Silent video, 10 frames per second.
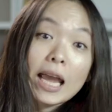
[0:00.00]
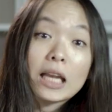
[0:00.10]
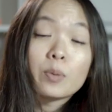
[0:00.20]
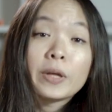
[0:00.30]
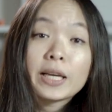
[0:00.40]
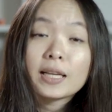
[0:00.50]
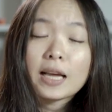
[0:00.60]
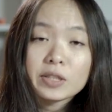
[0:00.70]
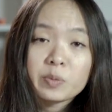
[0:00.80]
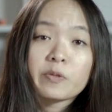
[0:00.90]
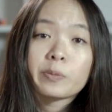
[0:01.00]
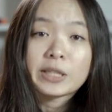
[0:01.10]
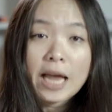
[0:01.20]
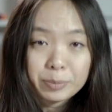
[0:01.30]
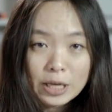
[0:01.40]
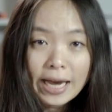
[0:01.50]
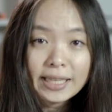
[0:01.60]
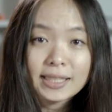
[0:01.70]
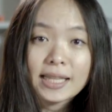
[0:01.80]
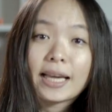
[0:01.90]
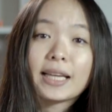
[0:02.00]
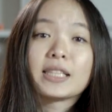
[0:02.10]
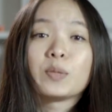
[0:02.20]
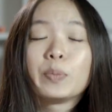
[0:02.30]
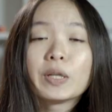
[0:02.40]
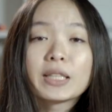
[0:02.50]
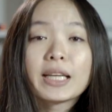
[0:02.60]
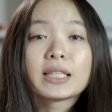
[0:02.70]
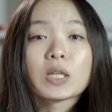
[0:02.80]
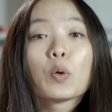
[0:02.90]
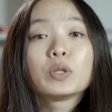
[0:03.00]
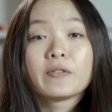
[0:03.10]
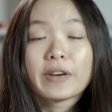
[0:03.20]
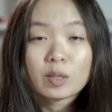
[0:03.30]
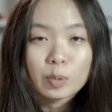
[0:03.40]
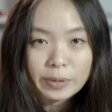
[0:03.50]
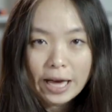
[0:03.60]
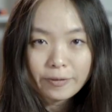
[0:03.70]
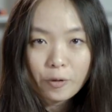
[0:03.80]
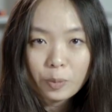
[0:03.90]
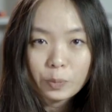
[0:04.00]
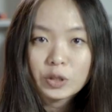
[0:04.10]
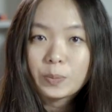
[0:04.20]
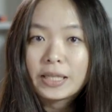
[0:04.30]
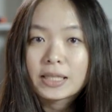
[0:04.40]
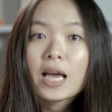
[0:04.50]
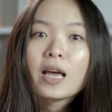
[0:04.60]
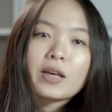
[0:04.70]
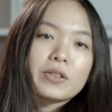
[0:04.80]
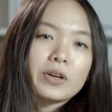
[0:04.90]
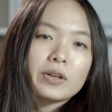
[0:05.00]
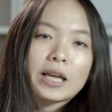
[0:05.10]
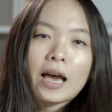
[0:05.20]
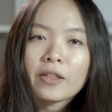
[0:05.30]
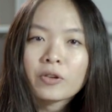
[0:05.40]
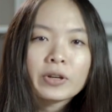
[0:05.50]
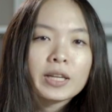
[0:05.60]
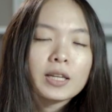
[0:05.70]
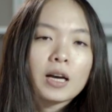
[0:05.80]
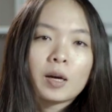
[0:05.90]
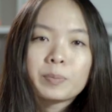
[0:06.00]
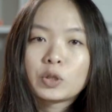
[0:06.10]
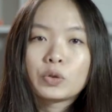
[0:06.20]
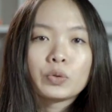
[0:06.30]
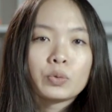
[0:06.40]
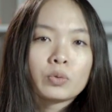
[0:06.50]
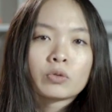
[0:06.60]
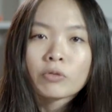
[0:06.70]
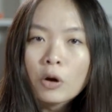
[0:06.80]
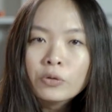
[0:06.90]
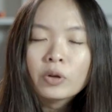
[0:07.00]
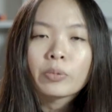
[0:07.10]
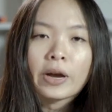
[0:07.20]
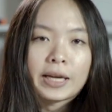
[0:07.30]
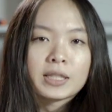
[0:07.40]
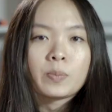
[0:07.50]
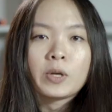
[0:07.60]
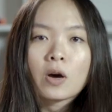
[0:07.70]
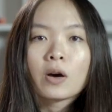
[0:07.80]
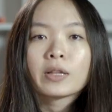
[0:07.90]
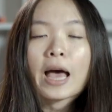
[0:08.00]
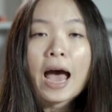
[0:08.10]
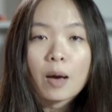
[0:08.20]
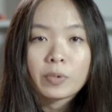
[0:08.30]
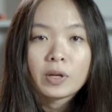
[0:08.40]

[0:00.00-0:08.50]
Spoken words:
And a big announcement from Snapchat is that it's building its own developer platform, which means they're gathering up to grow their brand beyond the app.